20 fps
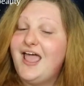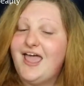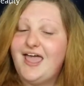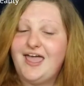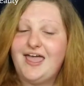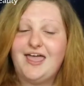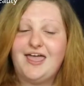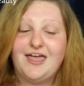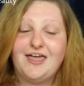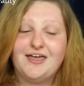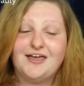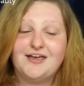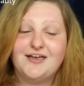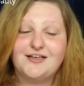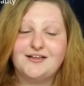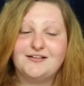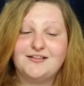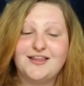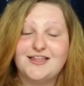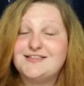
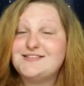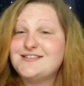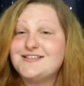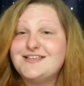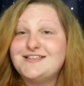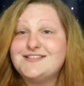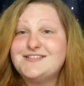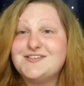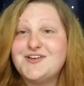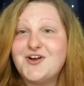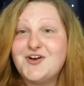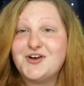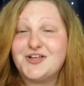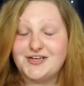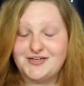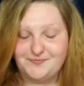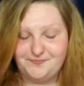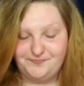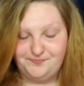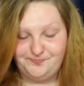And let's get
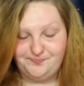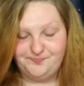started.